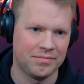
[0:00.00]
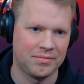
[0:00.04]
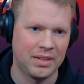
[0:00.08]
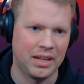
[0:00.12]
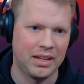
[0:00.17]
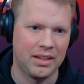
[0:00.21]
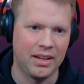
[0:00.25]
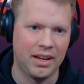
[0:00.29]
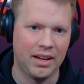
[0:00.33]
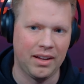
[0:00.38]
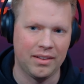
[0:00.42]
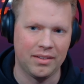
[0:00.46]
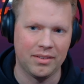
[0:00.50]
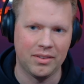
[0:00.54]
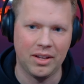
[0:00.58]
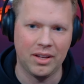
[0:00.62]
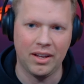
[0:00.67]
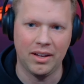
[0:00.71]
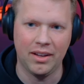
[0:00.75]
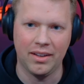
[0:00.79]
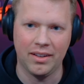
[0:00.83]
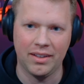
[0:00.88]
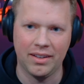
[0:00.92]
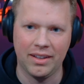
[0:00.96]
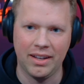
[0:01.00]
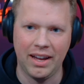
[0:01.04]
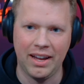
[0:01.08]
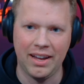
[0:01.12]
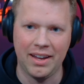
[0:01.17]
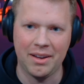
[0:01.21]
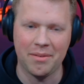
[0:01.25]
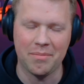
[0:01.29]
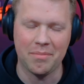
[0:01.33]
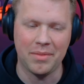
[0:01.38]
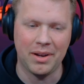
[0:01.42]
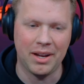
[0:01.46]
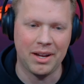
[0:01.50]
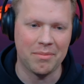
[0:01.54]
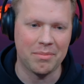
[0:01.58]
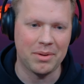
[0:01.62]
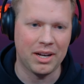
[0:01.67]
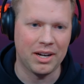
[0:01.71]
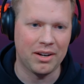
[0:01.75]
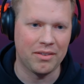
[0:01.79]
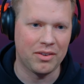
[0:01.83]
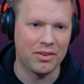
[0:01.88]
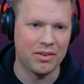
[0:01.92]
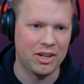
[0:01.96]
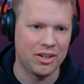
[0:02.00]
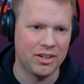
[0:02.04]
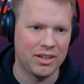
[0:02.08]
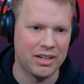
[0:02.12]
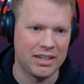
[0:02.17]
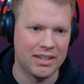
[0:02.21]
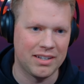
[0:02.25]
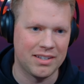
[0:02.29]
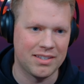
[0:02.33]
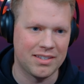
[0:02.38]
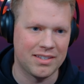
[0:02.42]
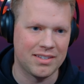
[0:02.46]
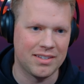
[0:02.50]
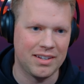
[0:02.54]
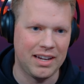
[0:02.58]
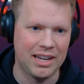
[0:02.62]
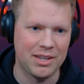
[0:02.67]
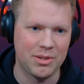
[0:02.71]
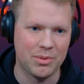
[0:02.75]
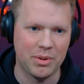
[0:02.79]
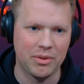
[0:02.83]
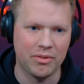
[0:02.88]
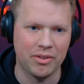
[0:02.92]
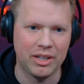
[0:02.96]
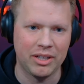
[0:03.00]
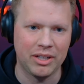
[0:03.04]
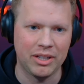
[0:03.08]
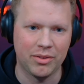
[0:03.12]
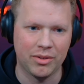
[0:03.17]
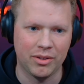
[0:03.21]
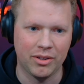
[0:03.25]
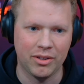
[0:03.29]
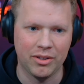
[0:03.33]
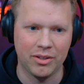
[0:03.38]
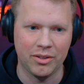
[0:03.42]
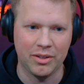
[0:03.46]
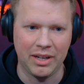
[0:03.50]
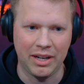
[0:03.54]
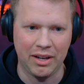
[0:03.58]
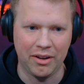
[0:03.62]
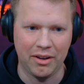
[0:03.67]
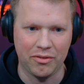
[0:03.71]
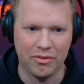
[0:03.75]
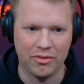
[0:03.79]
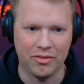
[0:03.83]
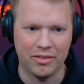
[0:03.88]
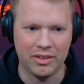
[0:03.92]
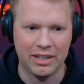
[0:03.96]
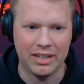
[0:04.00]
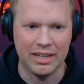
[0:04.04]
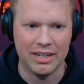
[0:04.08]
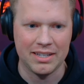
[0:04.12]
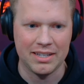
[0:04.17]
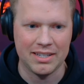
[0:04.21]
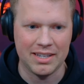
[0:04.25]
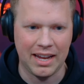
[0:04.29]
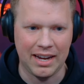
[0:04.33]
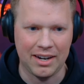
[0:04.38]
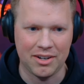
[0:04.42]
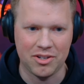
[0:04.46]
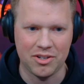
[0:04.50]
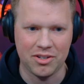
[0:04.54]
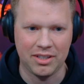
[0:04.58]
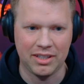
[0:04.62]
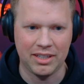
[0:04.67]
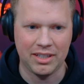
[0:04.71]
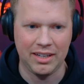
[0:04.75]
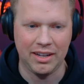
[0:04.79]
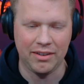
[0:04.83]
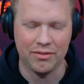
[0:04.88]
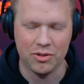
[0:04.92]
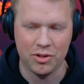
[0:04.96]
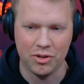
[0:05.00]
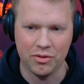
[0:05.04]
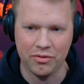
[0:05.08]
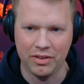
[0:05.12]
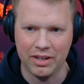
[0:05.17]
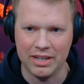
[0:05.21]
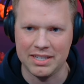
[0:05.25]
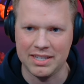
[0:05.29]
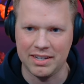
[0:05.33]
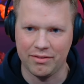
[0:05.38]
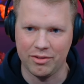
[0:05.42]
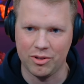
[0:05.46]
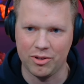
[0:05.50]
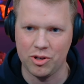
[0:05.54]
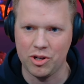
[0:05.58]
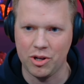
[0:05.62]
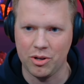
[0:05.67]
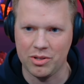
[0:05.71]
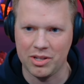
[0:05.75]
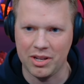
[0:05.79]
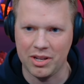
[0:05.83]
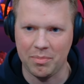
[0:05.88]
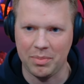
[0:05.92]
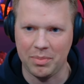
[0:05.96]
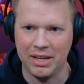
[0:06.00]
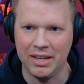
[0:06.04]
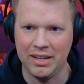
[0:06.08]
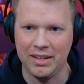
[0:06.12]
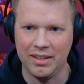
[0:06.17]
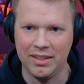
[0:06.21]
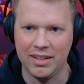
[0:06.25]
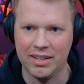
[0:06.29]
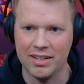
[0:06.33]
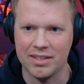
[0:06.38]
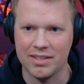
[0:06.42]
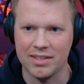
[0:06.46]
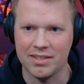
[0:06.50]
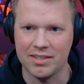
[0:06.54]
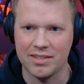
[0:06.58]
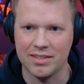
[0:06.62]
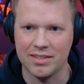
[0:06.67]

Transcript: Yeah, uh, I am. I'm kind of curious as we read through if he's actually if Two Face ever shows up in this